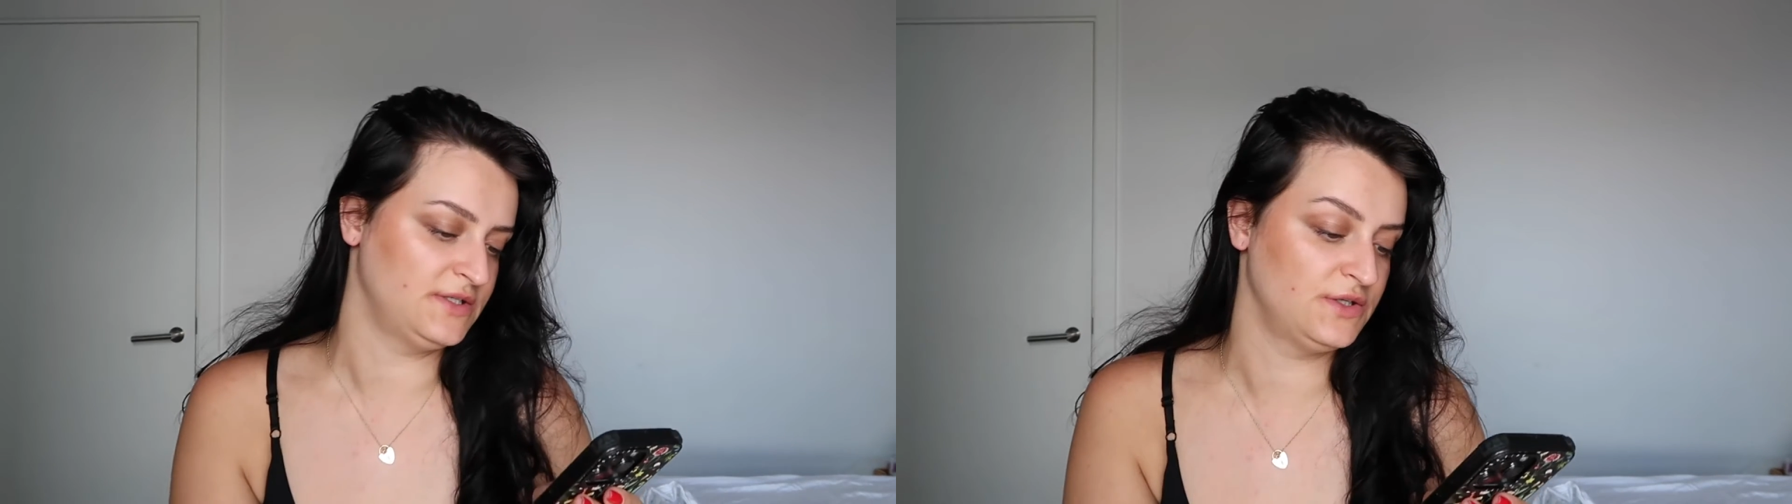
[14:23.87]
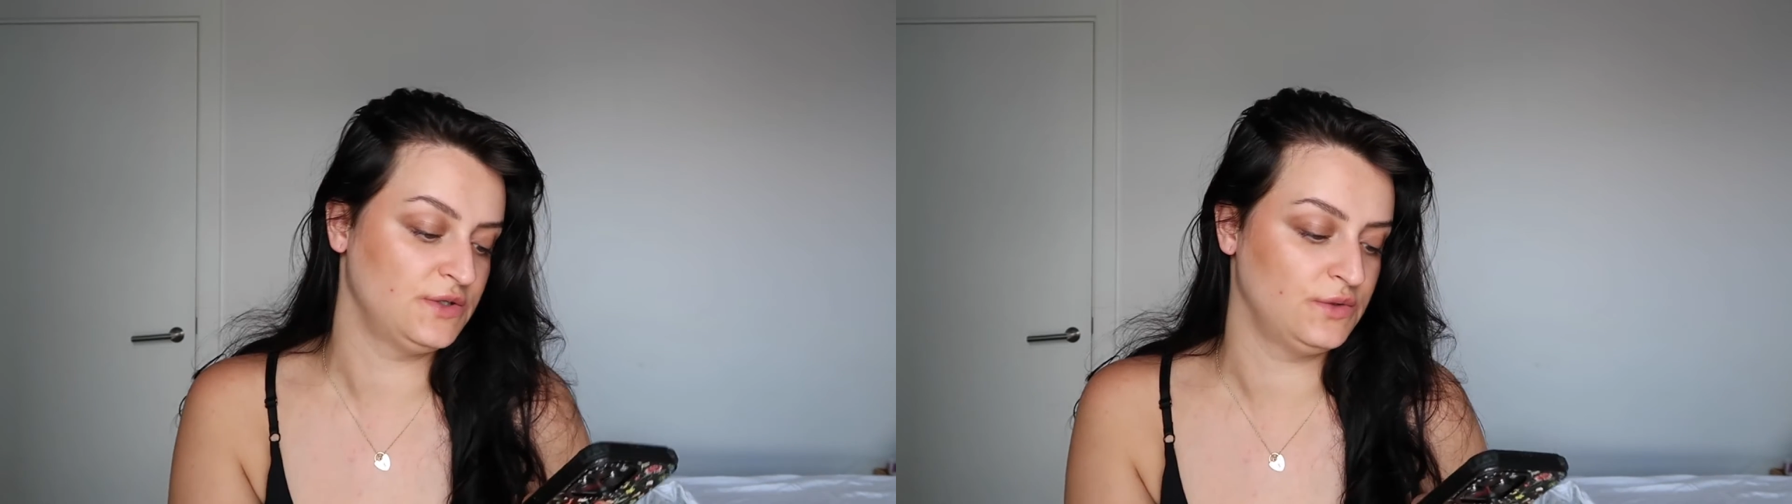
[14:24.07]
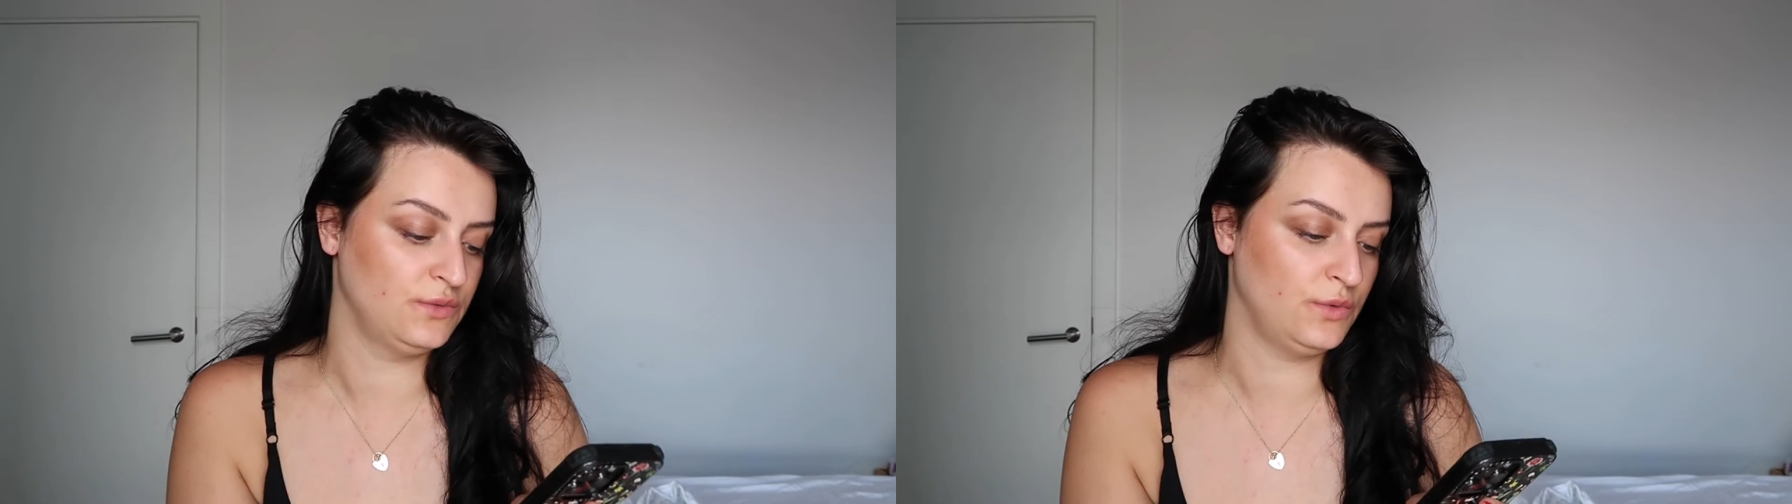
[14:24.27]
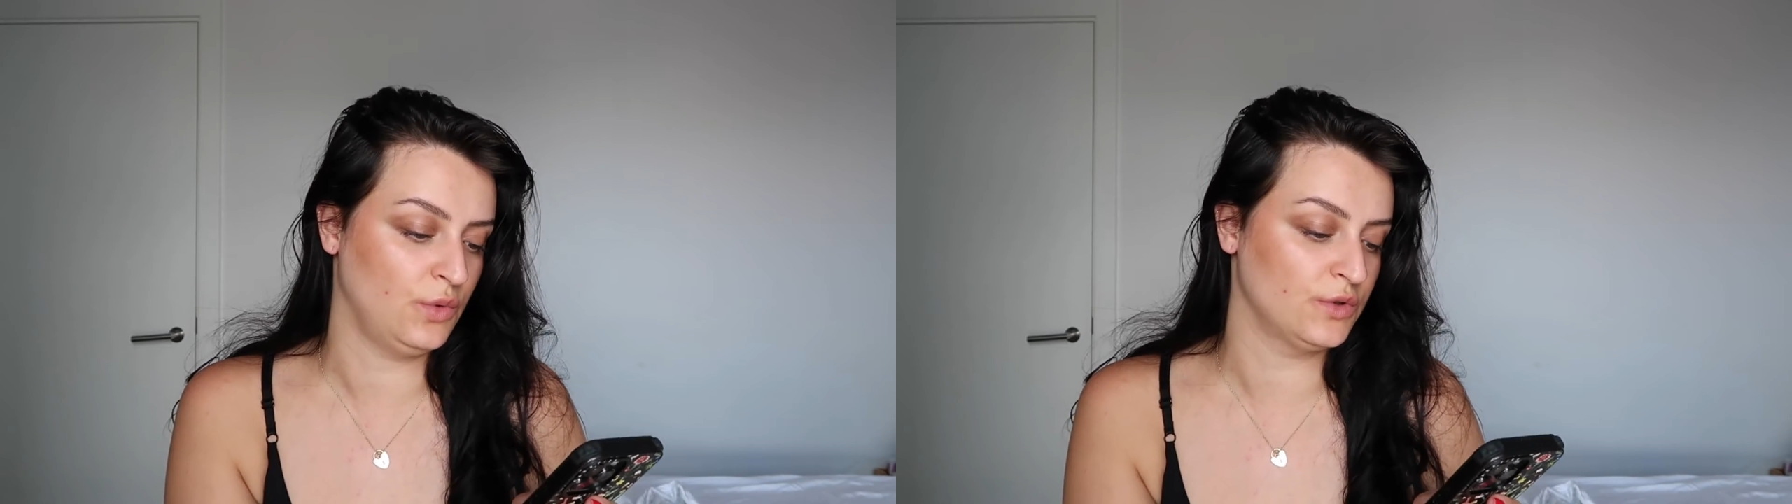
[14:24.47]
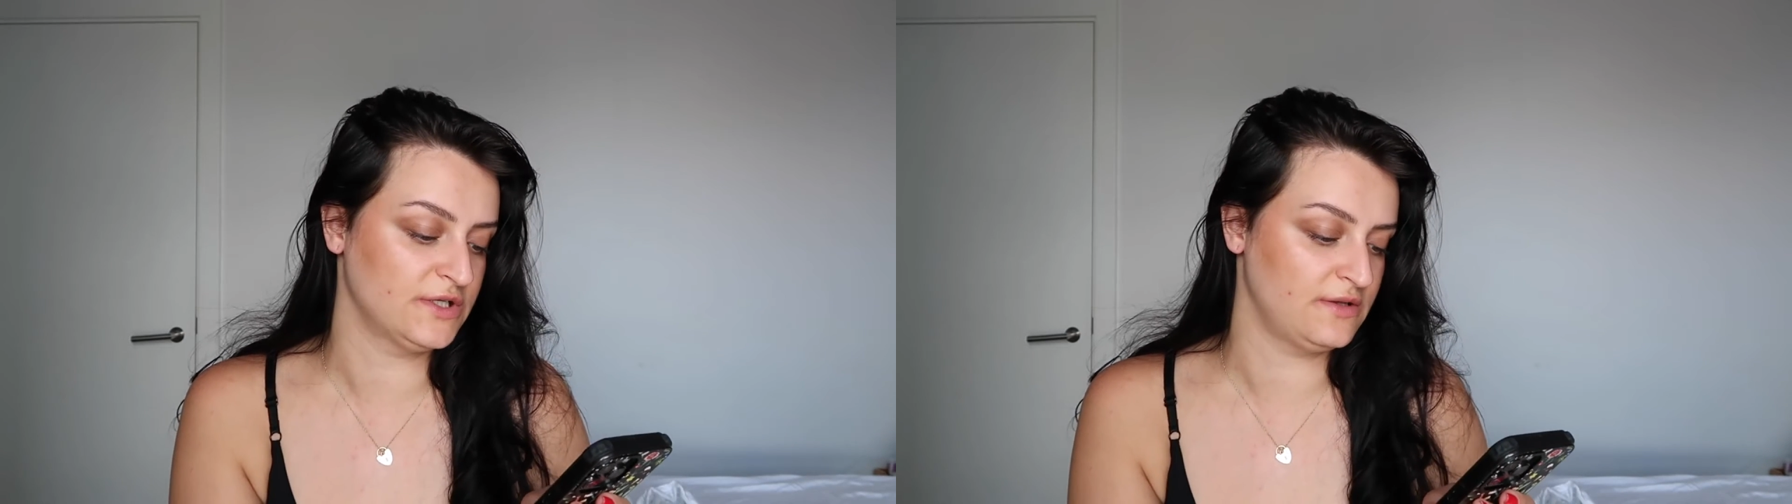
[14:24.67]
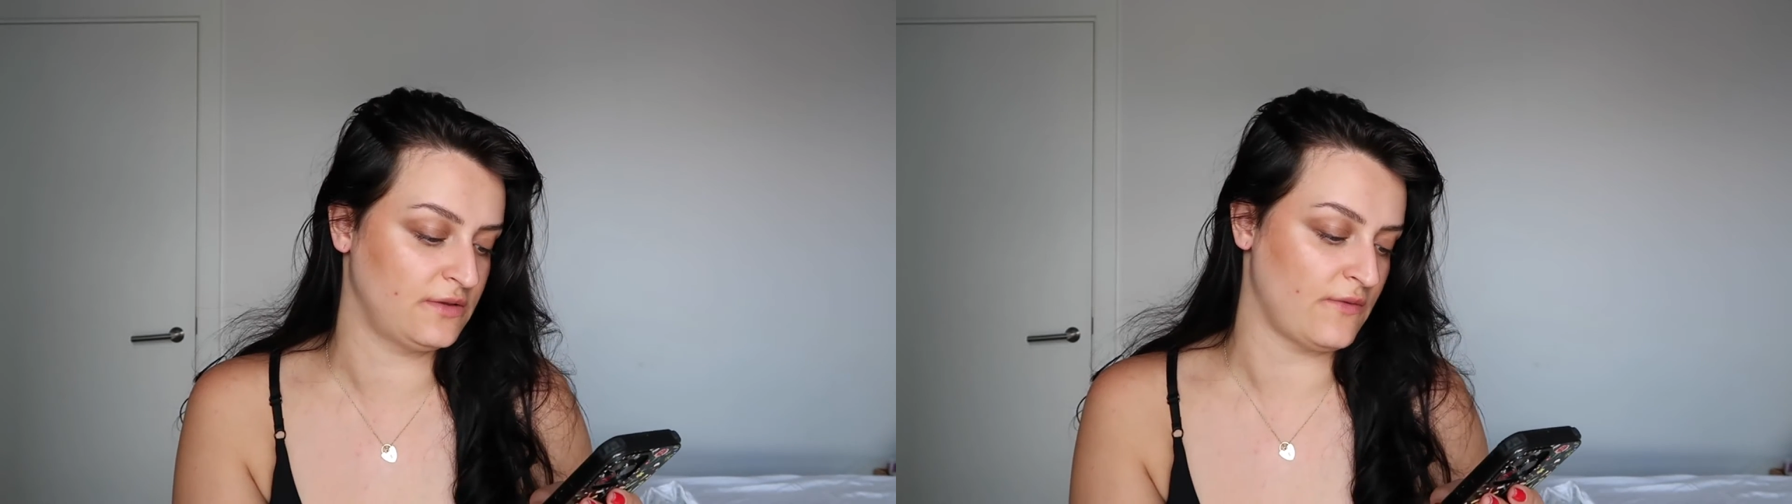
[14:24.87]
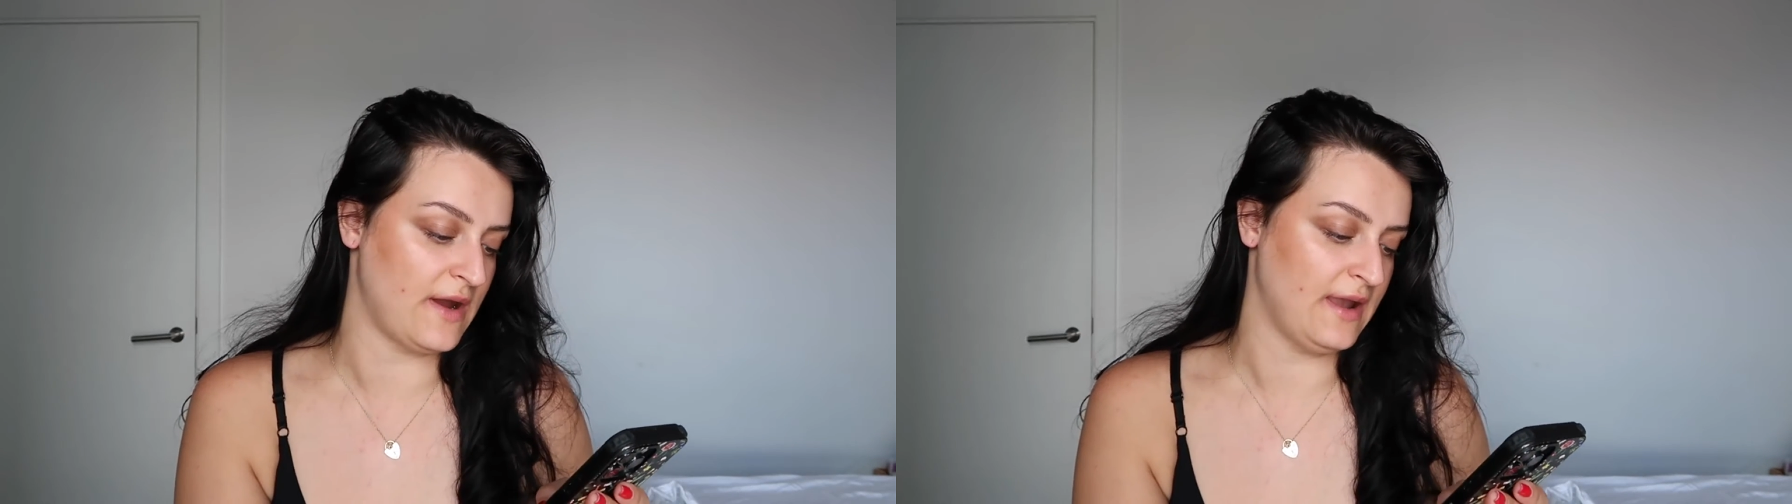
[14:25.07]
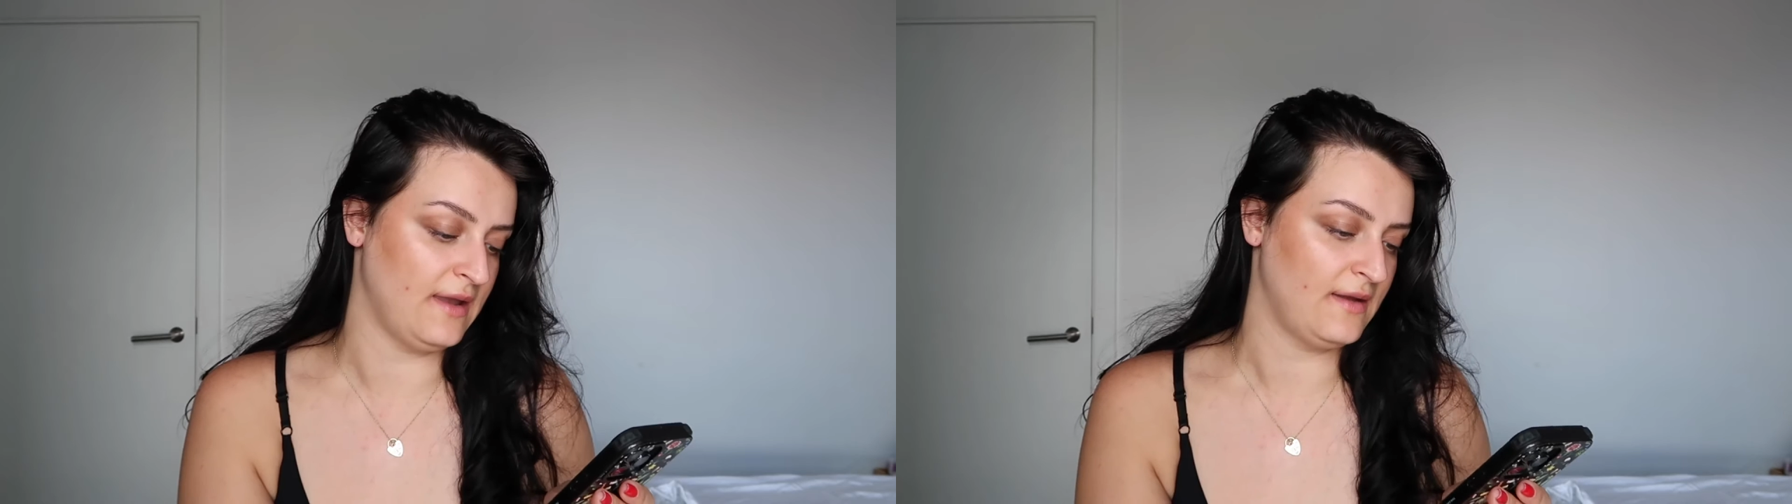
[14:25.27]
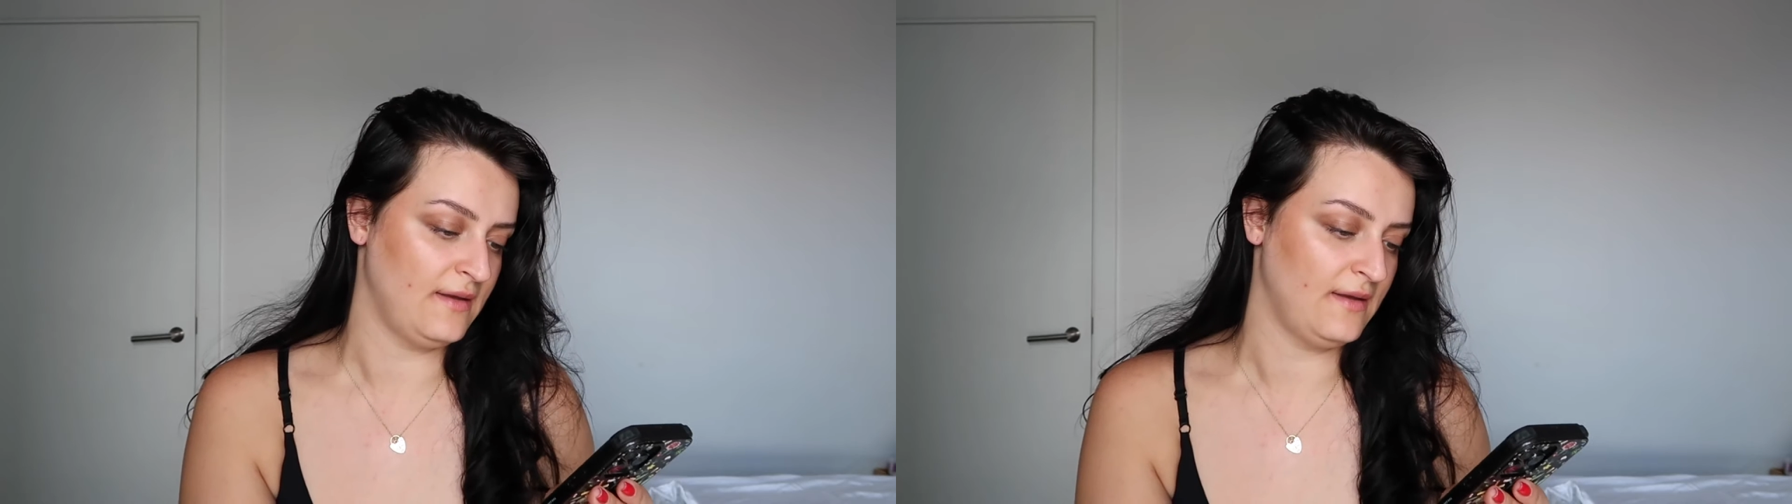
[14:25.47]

2:45,